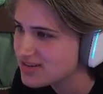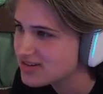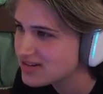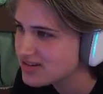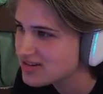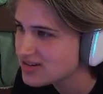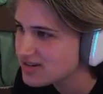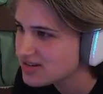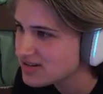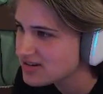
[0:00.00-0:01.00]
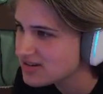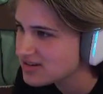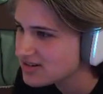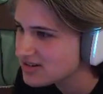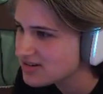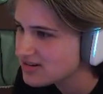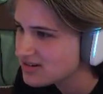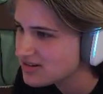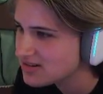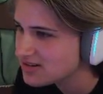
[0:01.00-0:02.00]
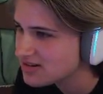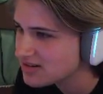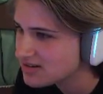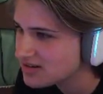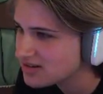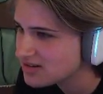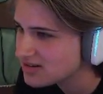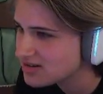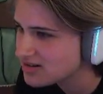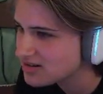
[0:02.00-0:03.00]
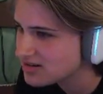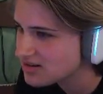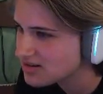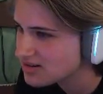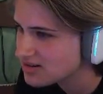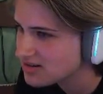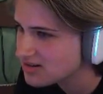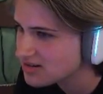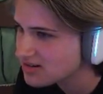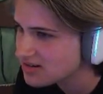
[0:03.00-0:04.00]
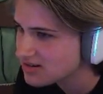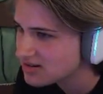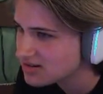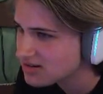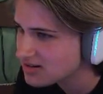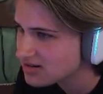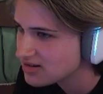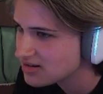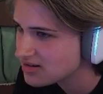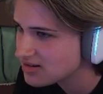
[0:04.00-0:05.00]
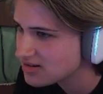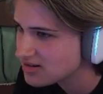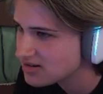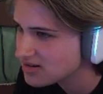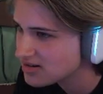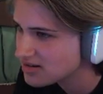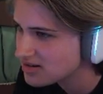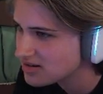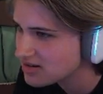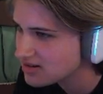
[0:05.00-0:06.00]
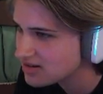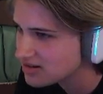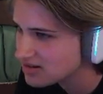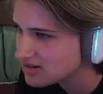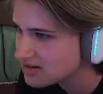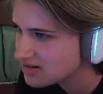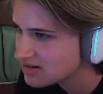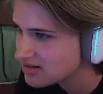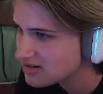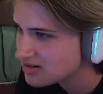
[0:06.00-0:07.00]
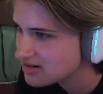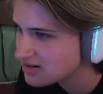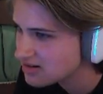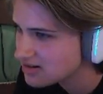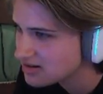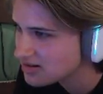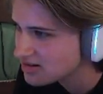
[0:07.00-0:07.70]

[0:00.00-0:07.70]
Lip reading: No one is speaking in this clip.